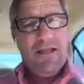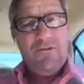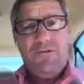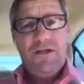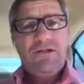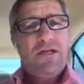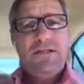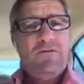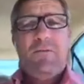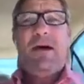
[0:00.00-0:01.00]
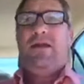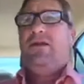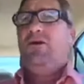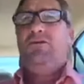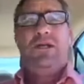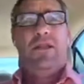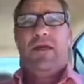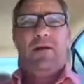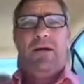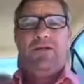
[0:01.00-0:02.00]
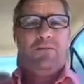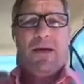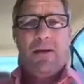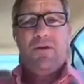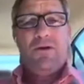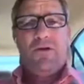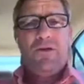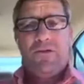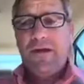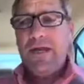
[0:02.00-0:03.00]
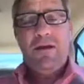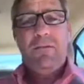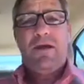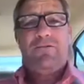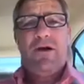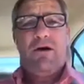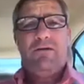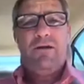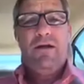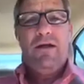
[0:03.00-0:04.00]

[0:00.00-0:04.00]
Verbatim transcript: Now, the Philistines, everybody knows anything about your Bible. You know, they're the enemy of God.